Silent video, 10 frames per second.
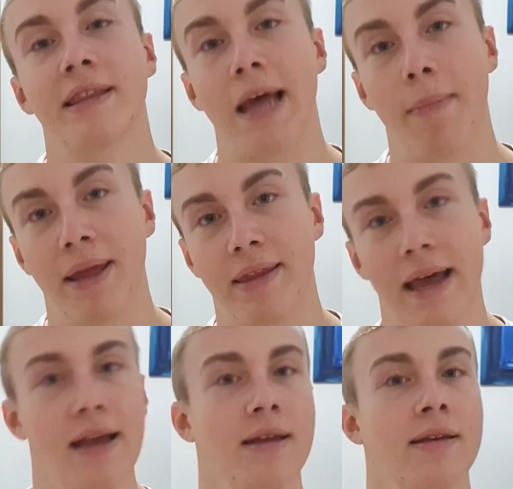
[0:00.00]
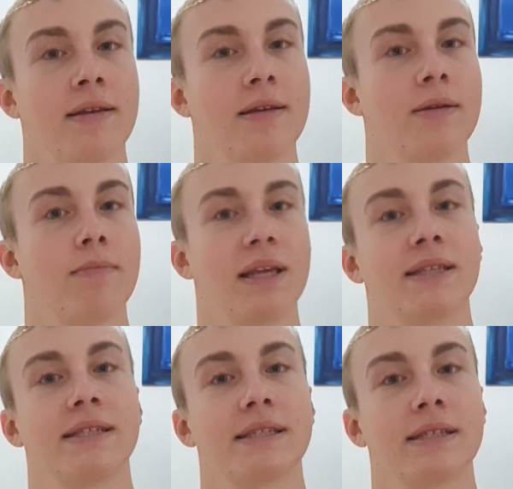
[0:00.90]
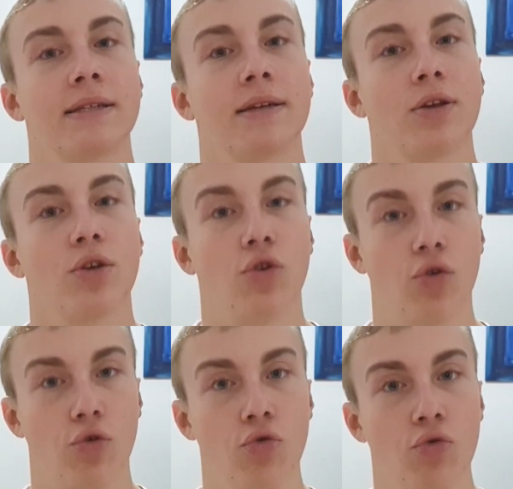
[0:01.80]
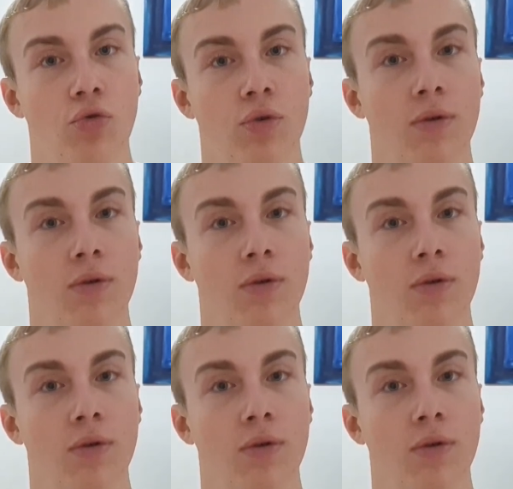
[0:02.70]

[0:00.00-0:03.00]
Tabete means you